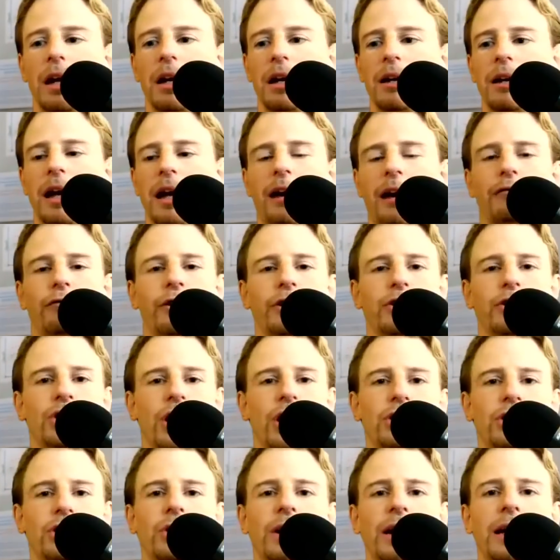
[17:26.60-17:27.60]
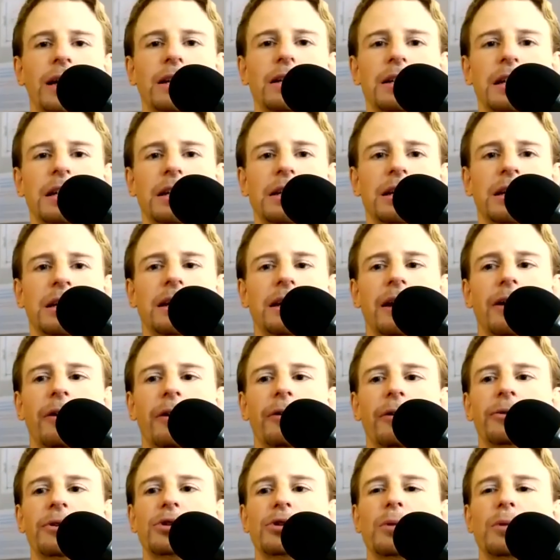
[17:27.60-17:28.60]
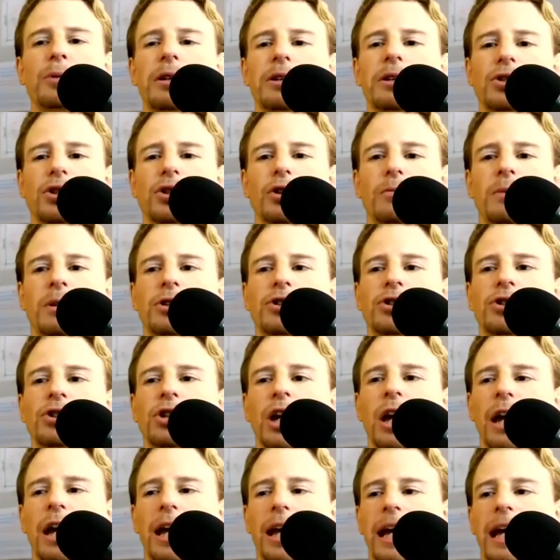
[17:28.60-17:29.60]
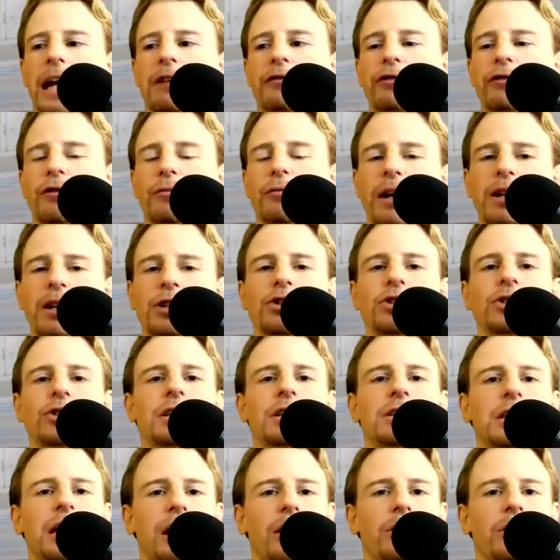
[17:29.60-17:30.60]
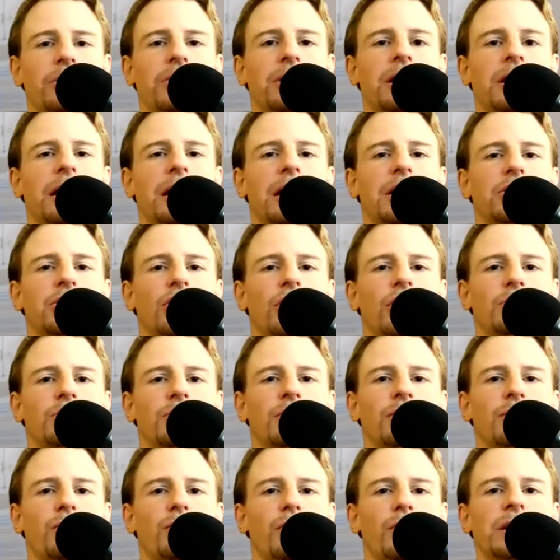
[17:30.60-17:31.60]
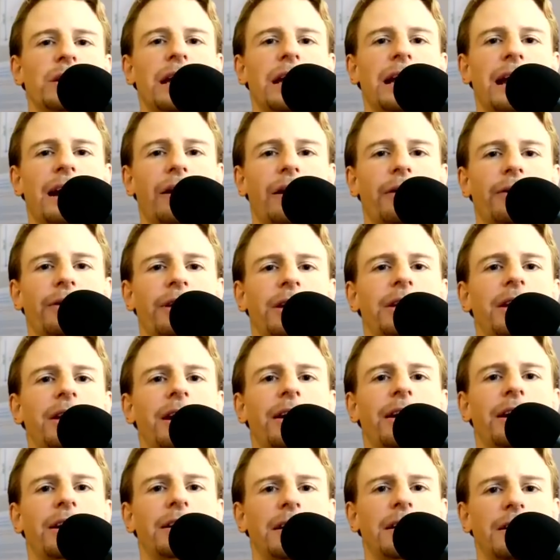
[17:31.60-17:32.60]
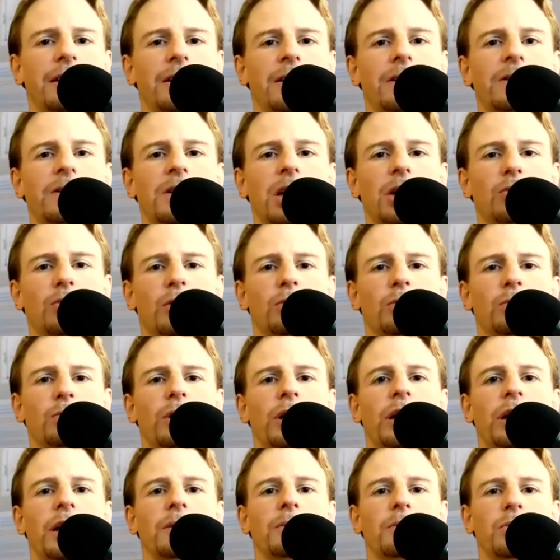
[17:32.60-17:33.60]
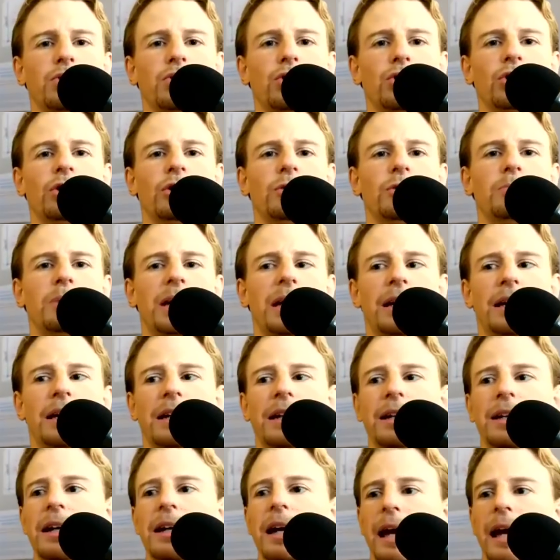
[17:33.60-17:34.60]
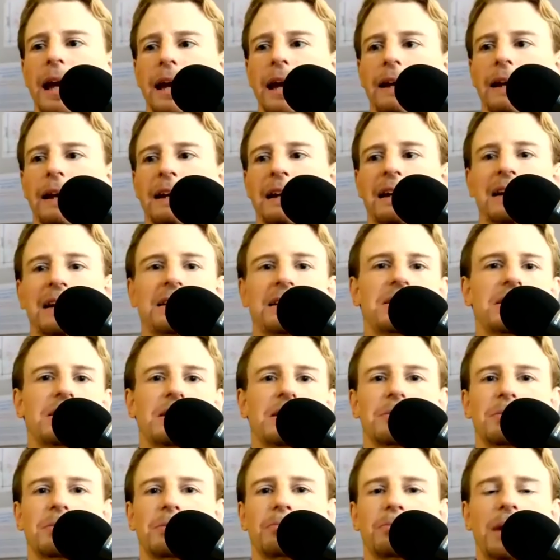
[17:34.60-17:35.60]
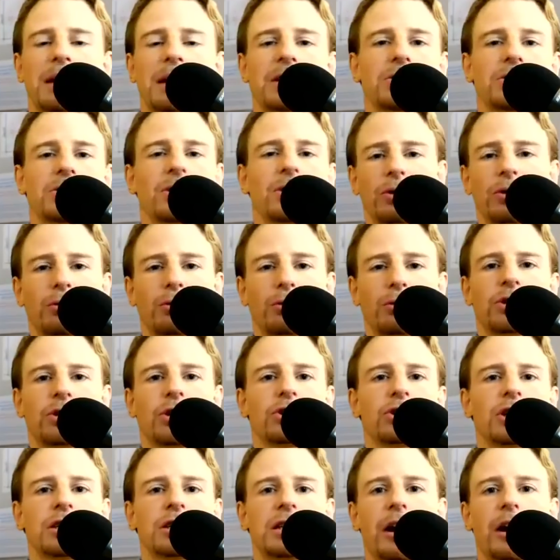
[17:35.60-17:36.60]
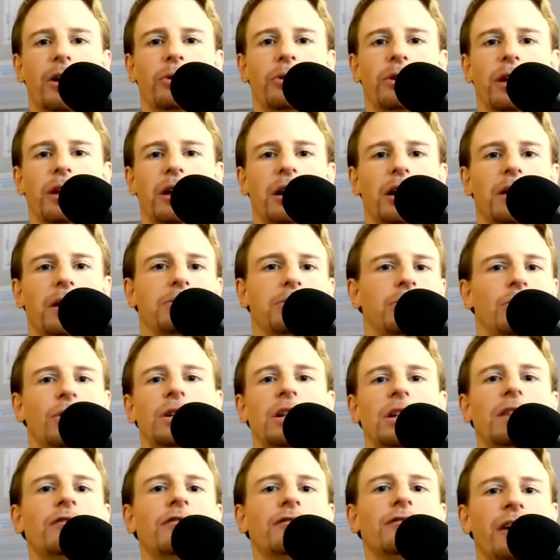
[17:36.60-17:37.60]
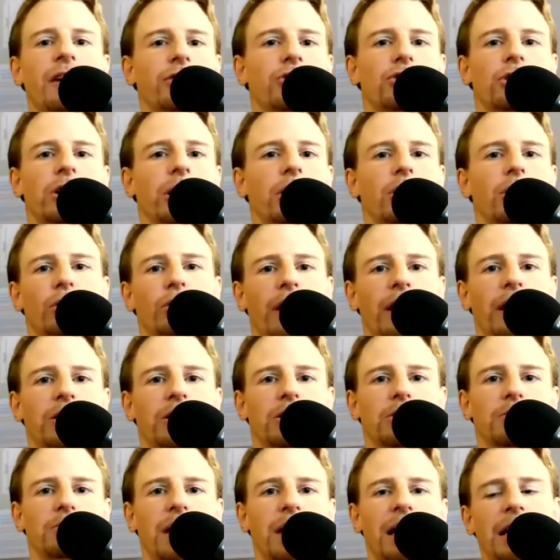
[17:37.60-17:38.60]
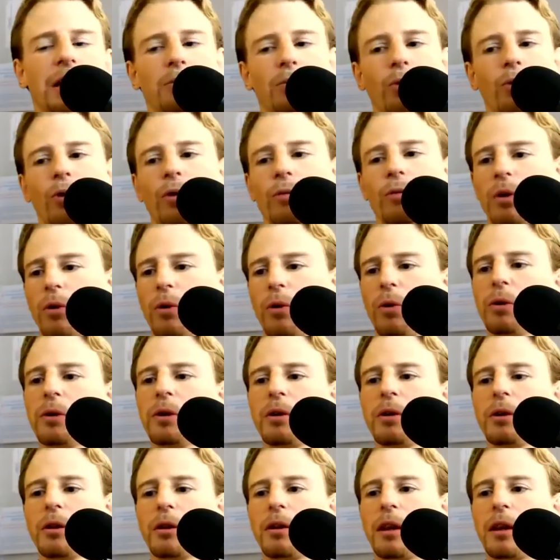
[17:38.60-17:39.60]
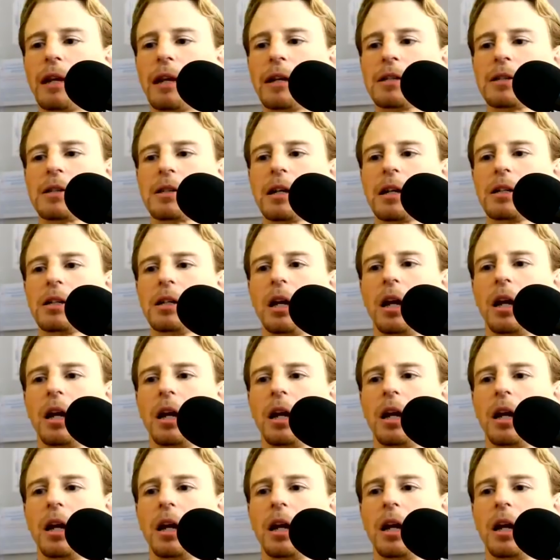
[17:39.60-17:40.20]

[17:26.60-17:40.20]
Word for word: average educated in, in health as well. It's so much information that's out there in terms of what a healthy diet is and what we should be eating is based on the research that's out there, not even factually correct anymore. All the, the things that